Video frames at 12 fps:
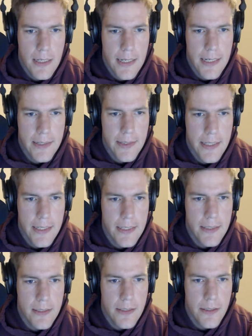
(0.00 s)
and
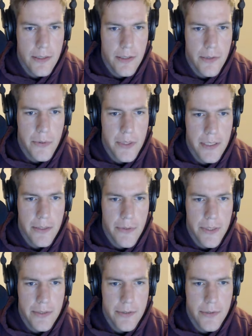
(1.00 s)
then you're
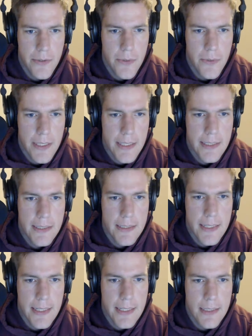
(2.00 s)
going to
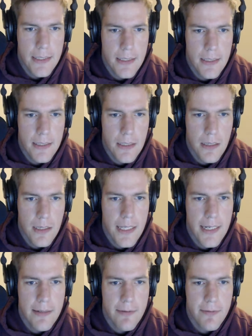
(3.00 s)
indent left